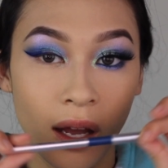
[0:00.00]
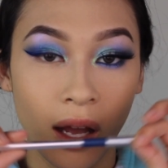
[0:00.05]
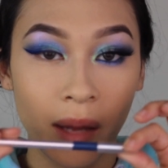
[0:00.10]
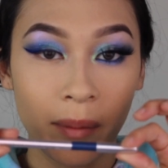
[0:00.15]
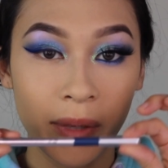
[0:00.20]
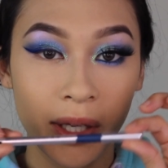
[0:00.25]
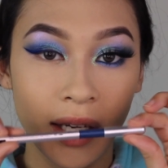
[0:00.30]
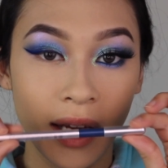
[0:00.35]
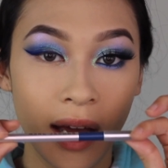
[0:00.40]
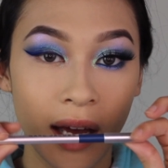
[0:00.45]

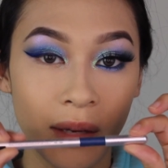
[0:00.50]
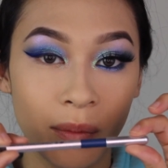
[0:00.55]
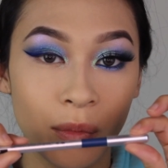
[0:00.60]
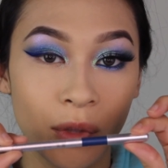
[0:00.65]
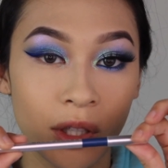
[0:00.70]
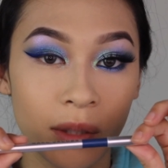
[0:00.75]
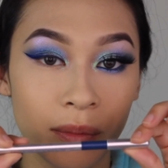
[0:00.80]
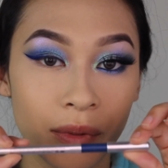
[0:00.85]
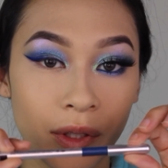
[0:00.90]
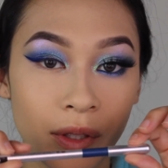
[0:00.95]
I'm going to add
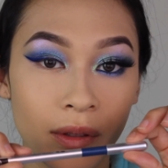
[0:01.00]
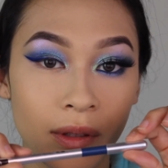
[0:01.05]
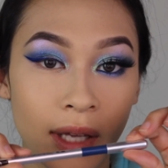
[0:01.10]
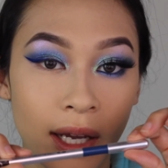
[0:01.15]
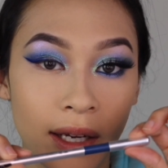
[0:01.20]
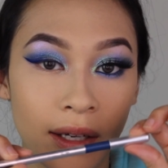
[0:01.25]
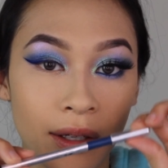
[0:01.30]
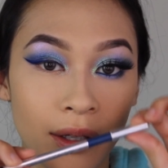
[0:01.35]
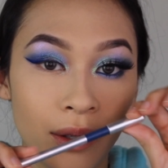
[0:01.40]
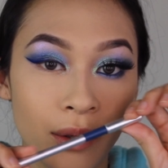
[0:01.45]
more blue
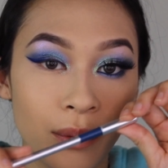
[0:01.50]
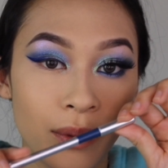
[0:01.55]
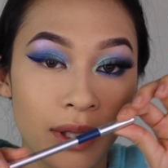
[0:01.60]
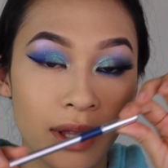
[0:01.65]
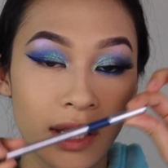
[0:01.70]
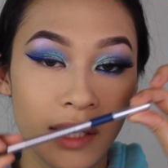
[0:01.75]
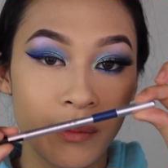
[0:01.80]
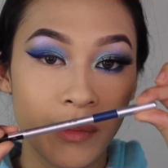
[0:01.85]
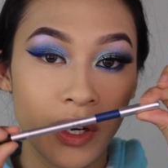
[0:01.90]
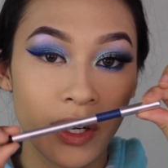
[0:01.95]
liner
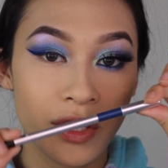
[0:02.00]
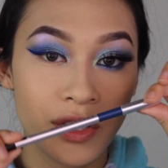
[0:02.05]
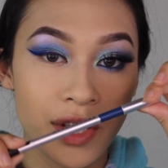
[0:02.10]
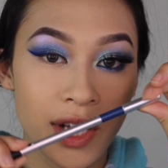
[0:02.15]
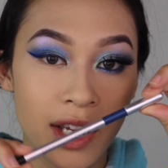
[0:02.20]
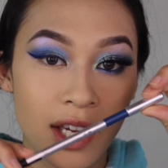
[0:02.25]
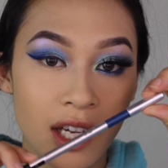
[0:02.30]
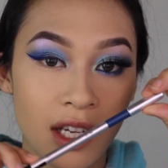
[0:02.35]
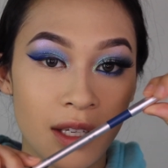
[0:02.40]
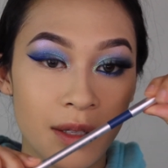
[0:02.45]
with the Marc
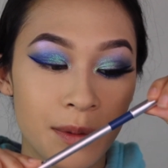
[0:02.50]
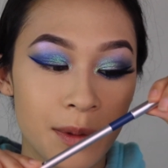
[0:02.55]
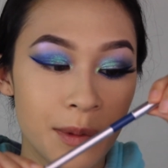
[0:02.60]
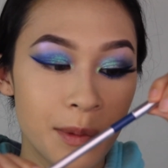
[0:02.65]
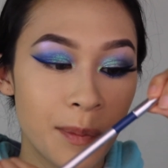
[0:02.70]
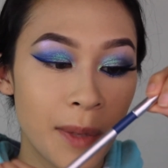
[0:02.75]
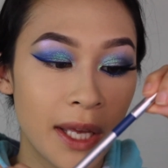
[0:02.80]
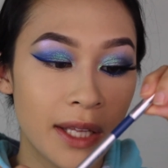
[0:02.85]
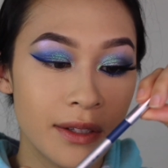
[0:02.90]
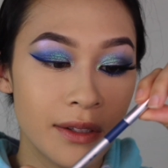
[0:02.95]
Jacobs
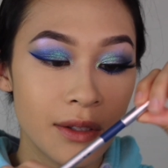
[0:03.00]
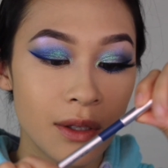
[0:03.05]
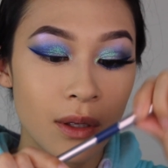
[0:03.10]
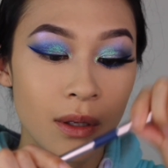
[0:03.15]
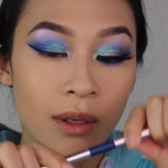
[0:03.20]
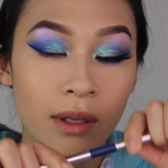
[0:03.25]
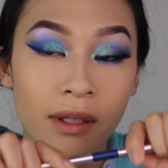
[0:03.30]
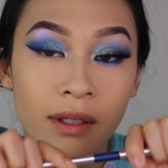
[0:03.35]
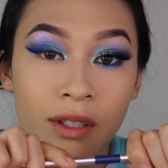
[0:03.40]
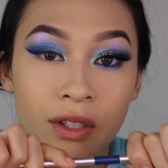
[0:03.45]

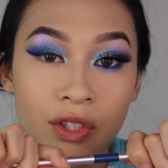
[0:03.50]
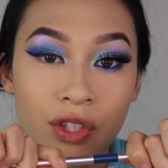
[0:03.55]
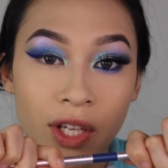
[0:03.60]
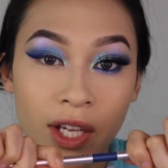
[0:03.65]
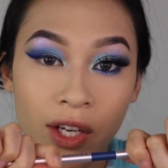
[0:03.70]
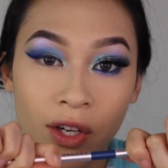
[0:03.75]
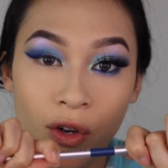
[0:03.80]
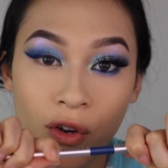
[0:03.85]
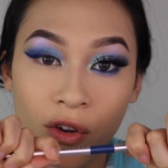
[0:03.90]
pencil in the shade